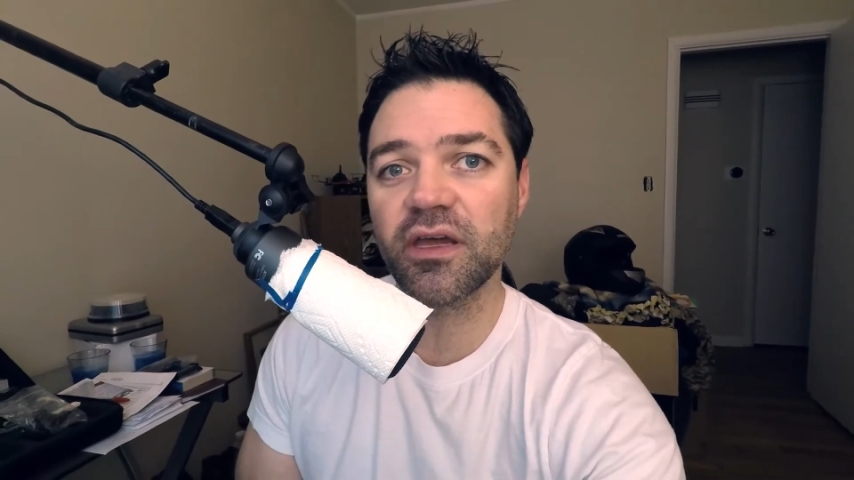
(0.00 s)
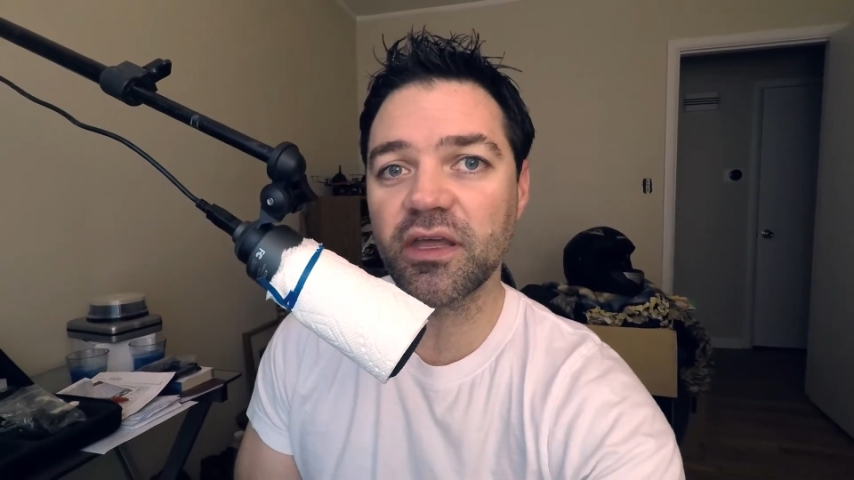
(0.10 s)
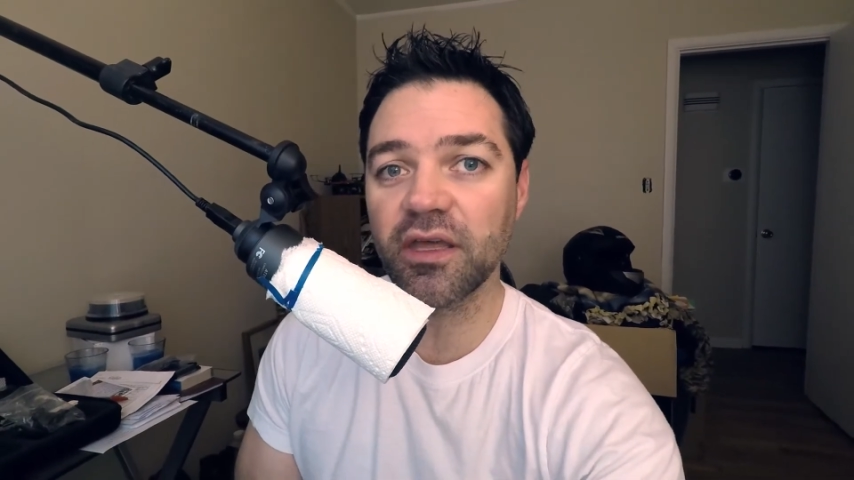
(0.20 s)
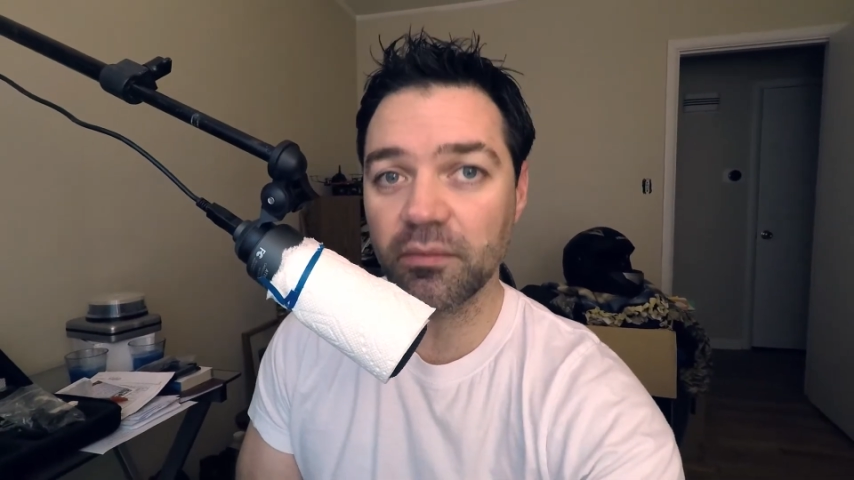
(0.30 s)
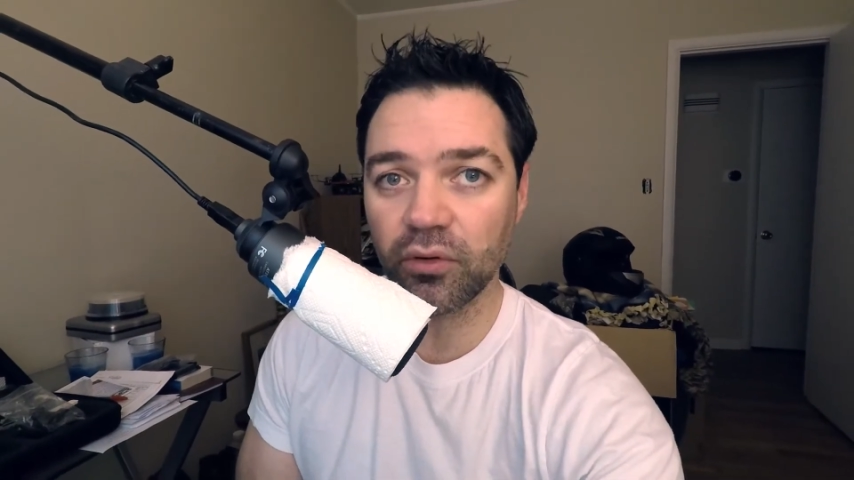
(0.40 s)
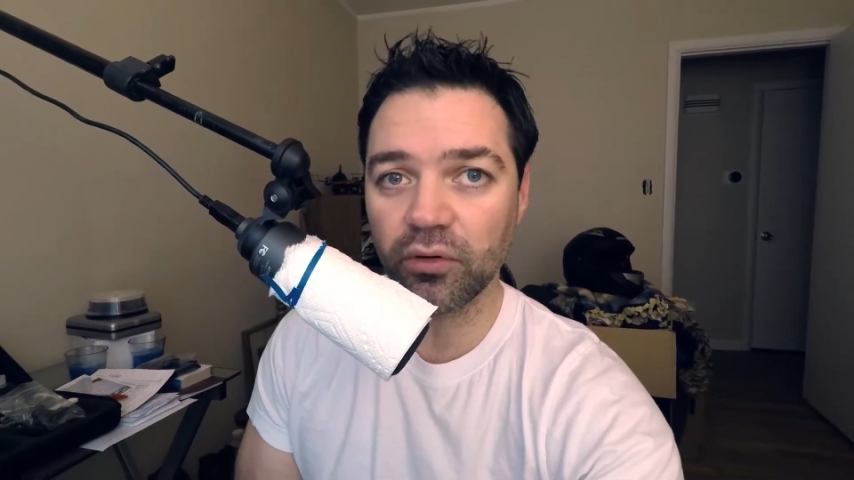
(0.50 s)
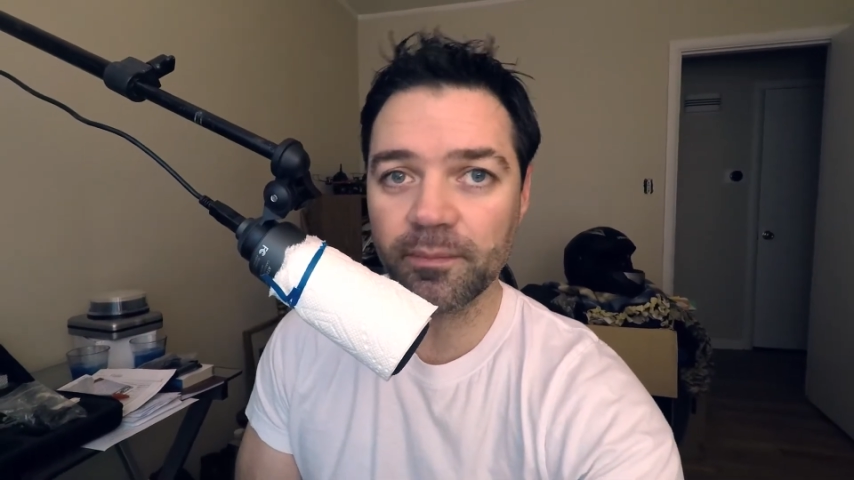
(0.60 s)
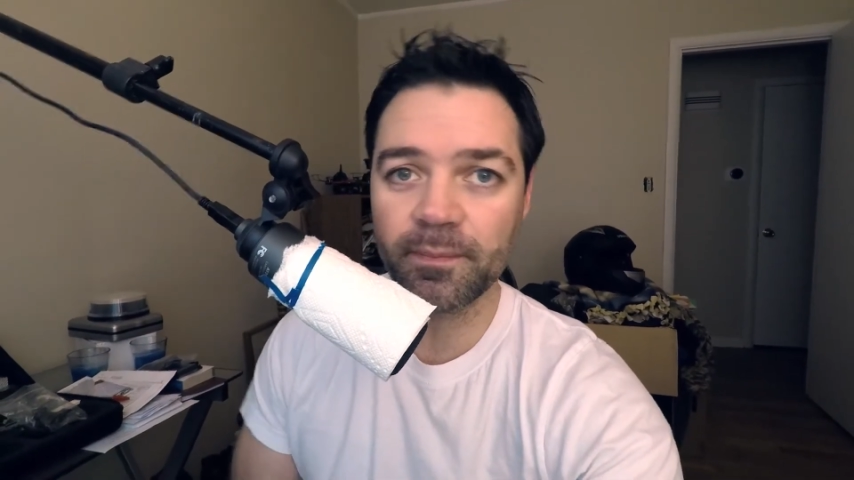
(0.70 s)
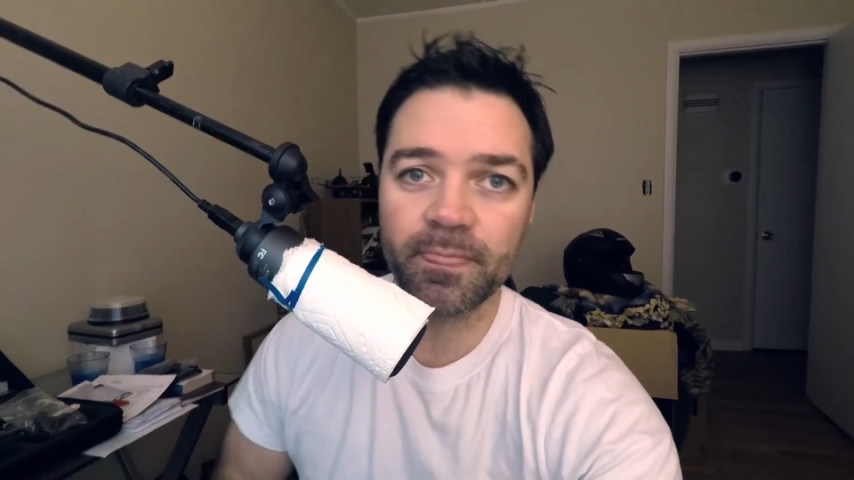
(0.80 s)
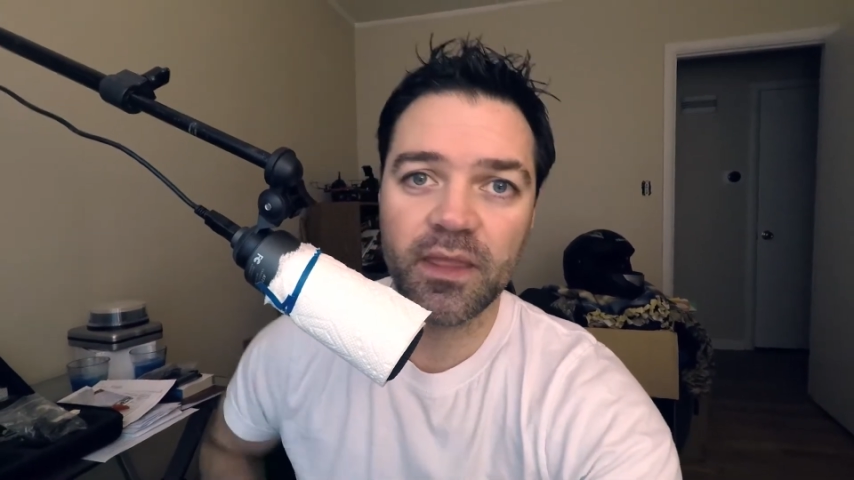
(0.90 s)

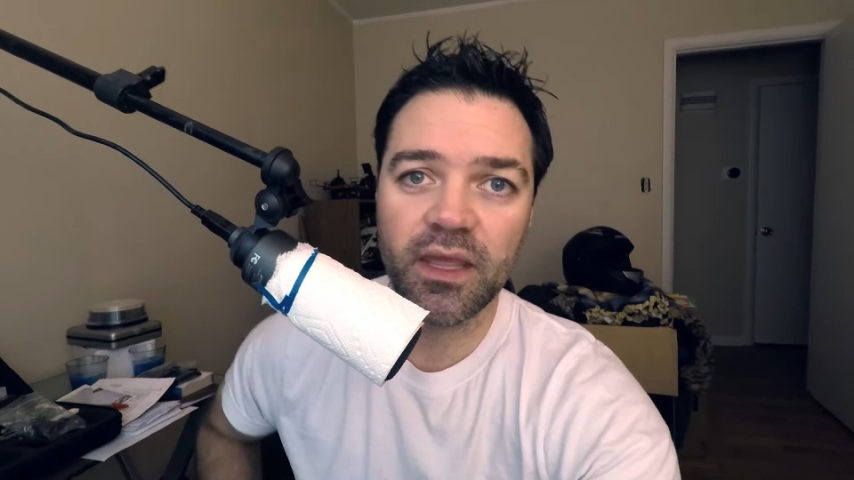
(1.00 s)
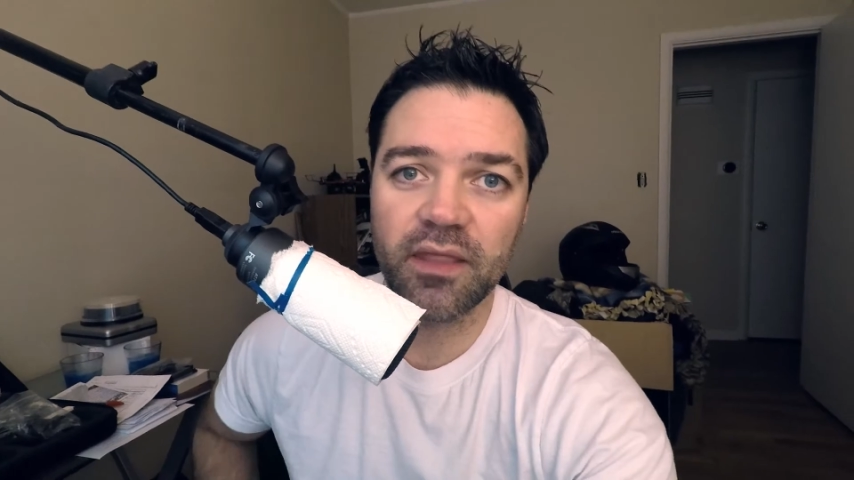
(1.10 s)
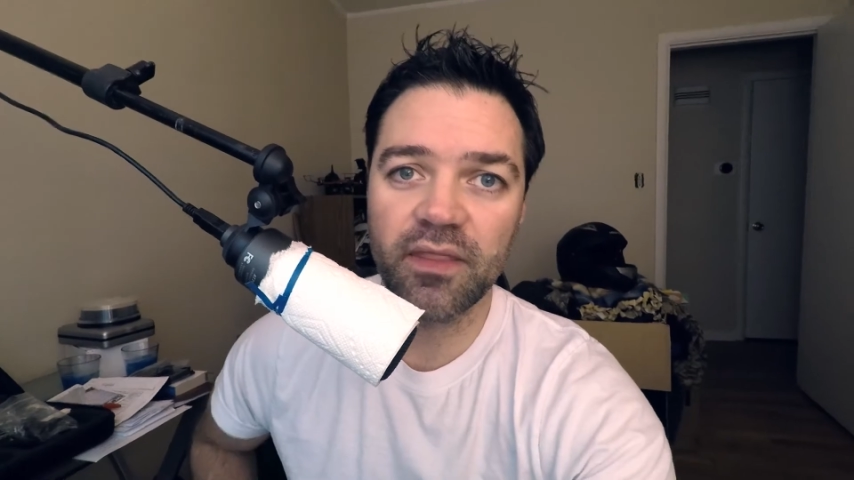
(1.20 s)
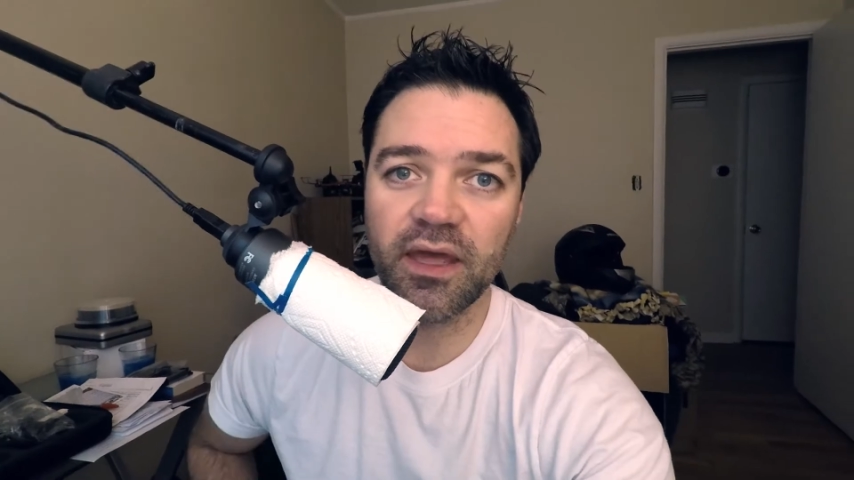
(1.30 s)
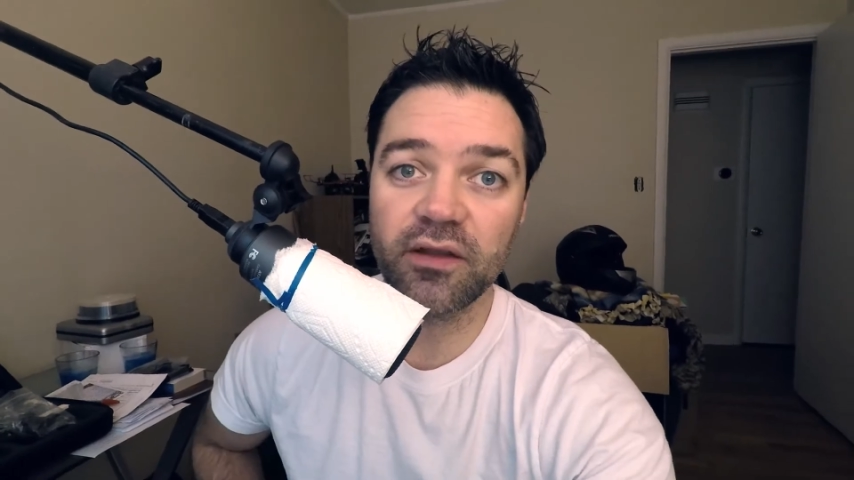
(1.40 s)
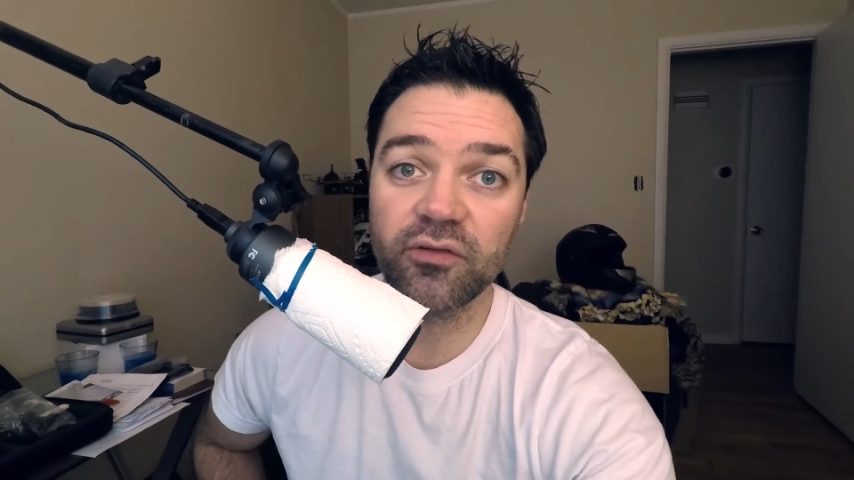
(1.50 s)
Gimbal that